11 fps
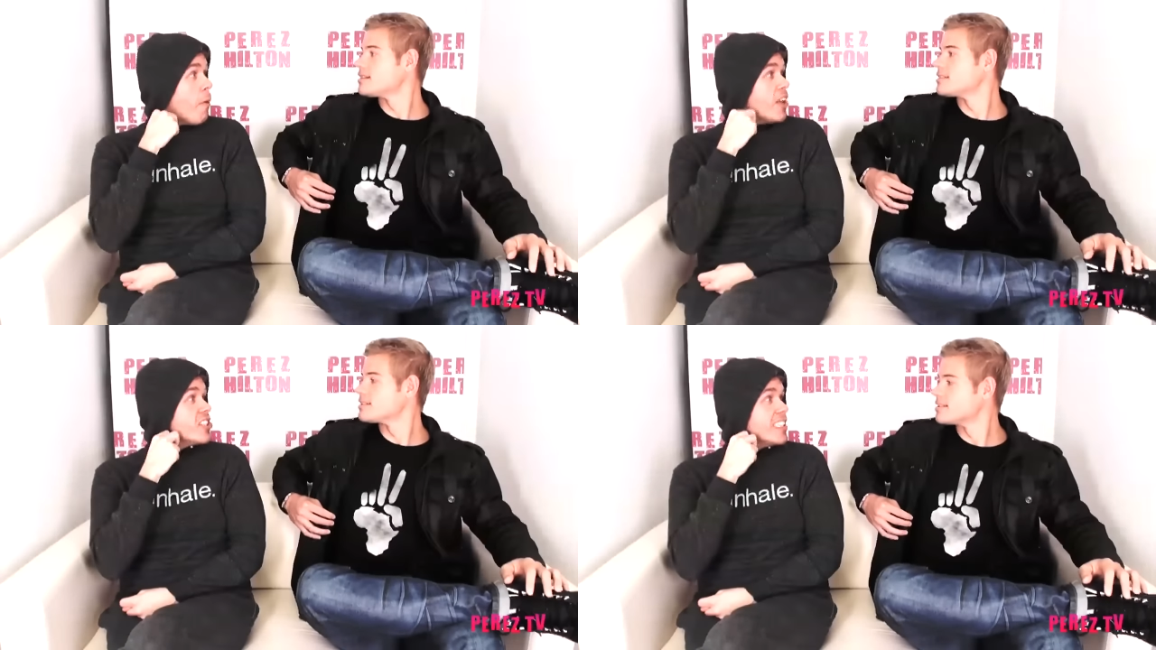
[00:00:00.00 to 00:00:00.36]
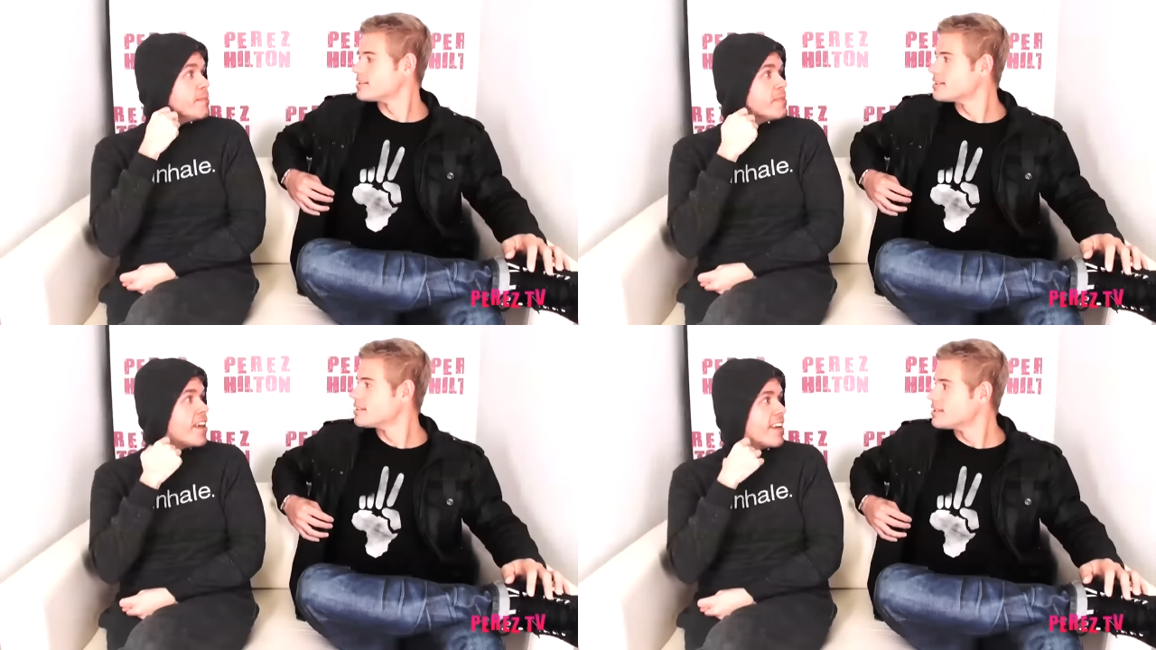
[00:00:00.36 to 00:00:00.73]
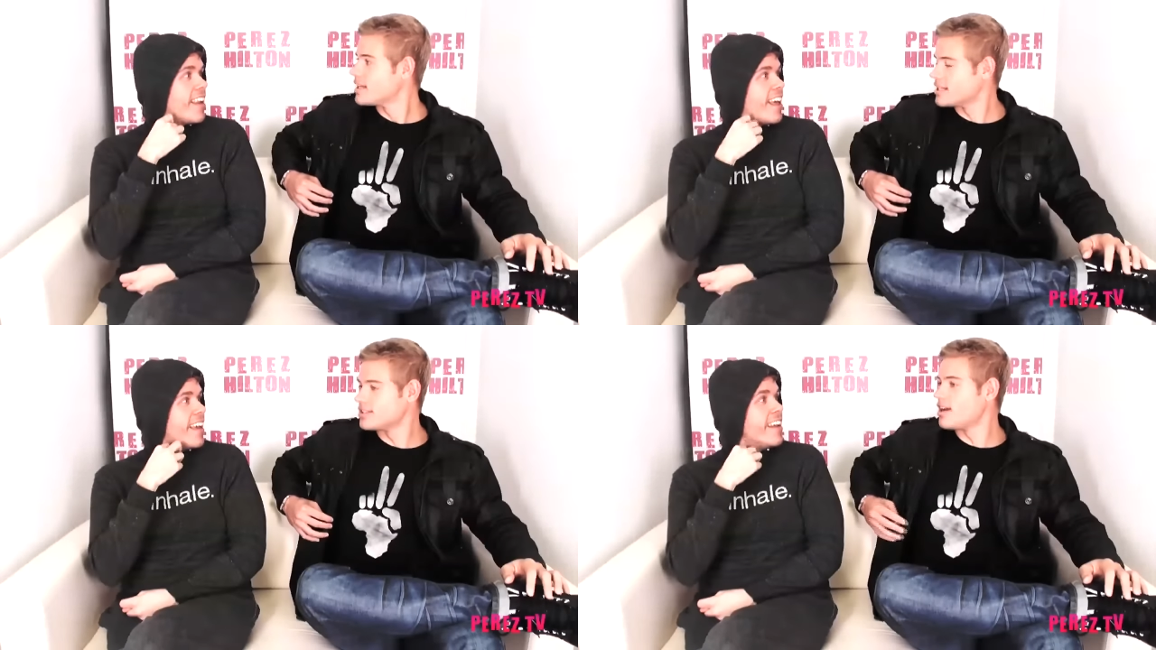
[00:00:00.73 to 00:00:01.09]
Speaker 1: I watch clips
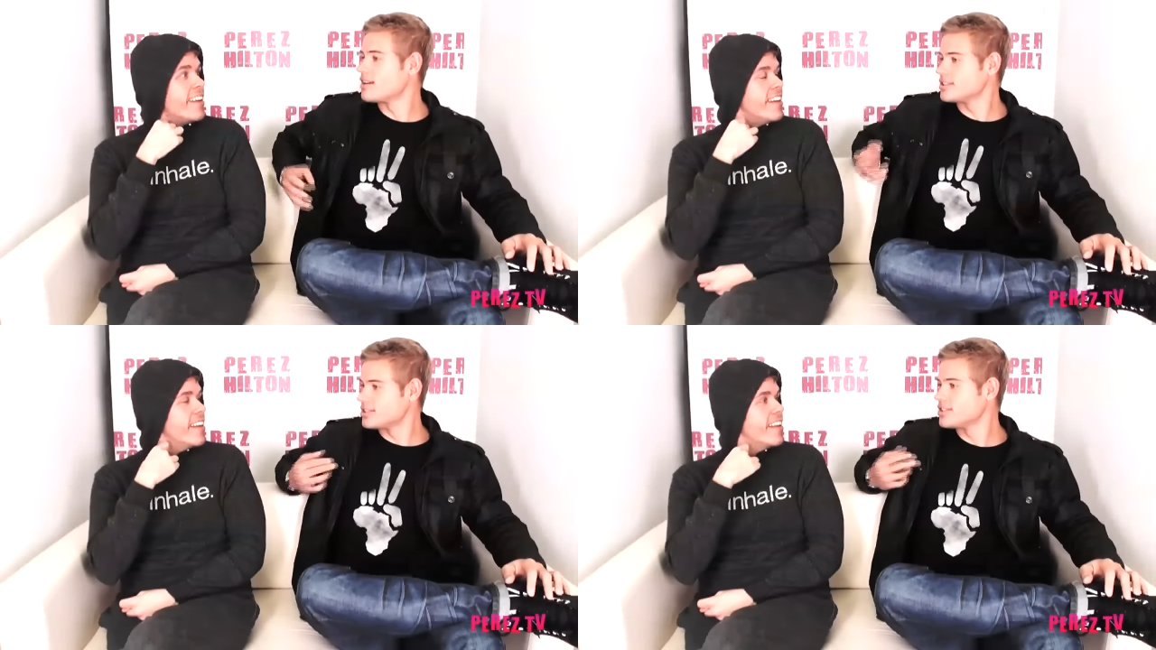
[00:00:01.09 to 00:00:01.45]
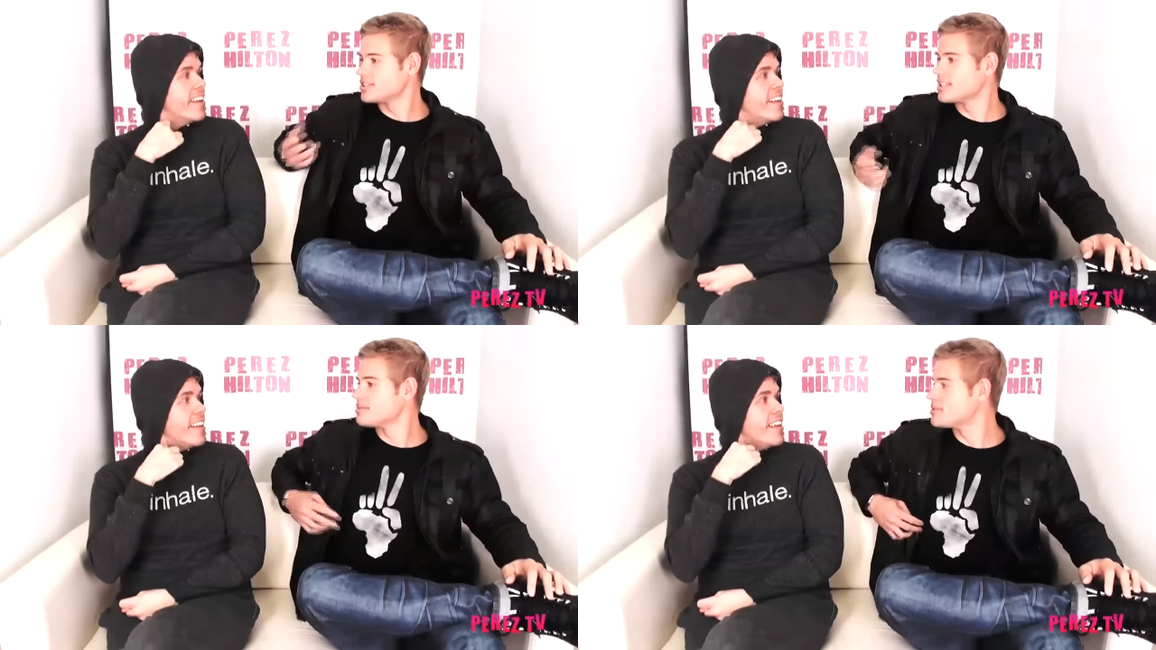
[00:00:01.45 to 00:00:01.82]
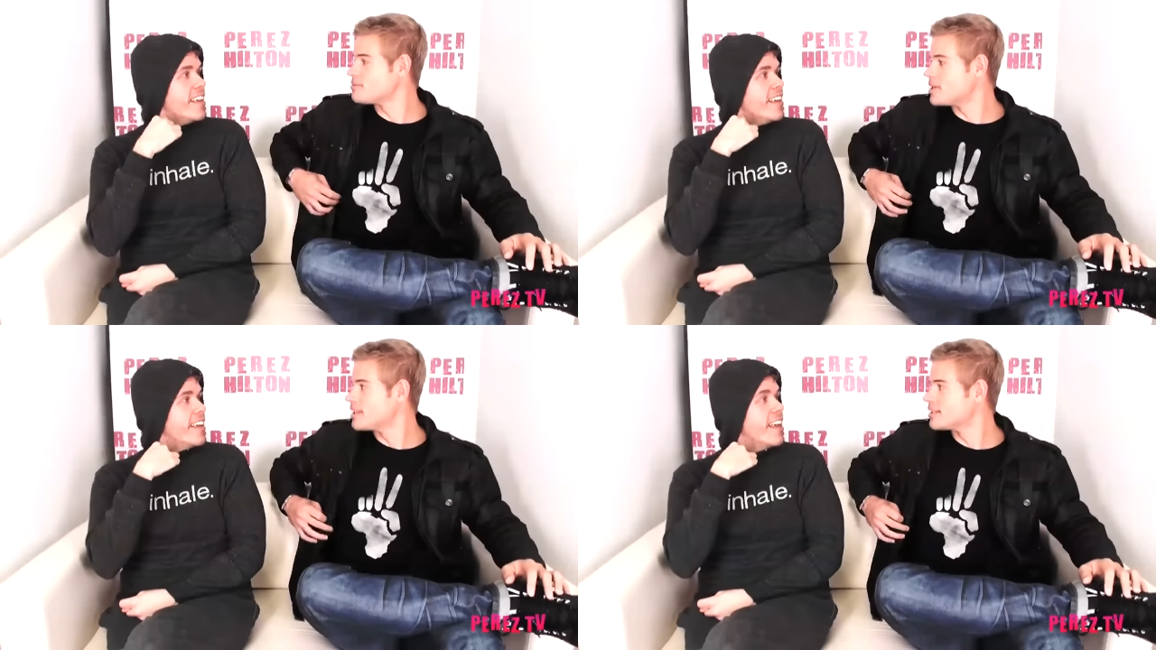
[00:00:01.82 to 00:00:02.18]
online. As long as they're just
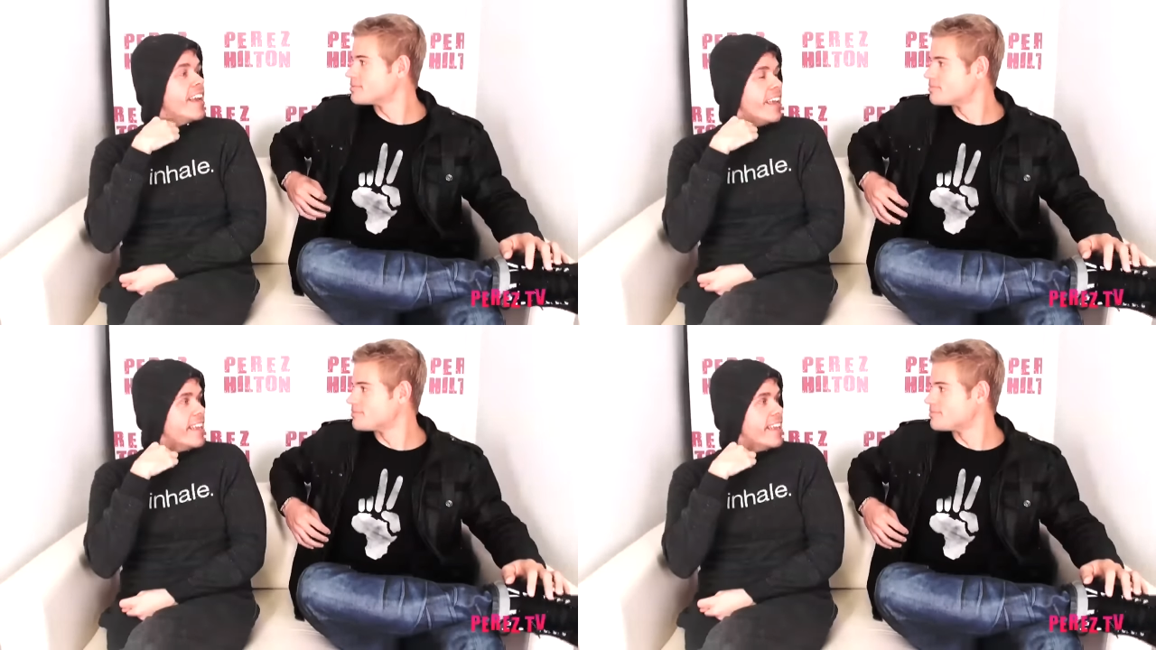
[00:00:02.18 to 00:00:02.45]
clips of me, that's